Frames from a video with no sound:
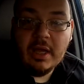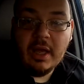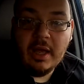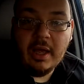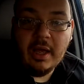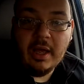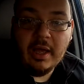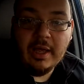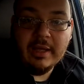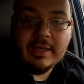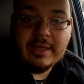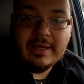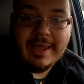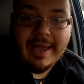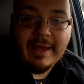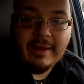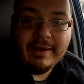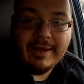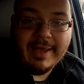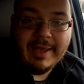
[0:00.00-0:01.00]
Uh, he
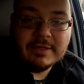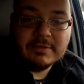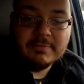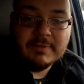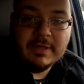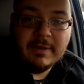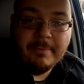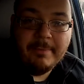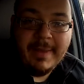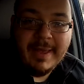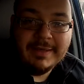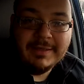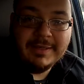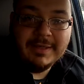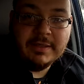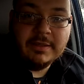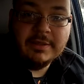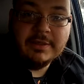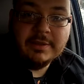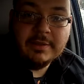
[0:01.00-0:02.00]
asked me to bend
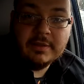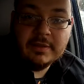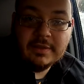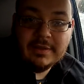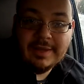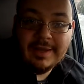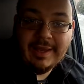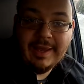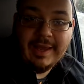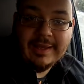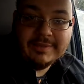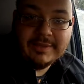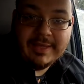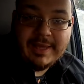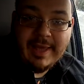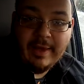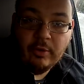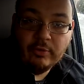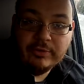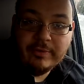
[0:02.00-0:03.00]
it as he
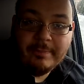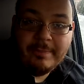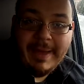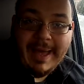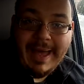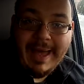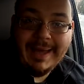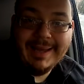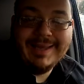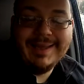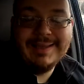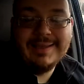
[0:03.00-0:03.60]
held it back.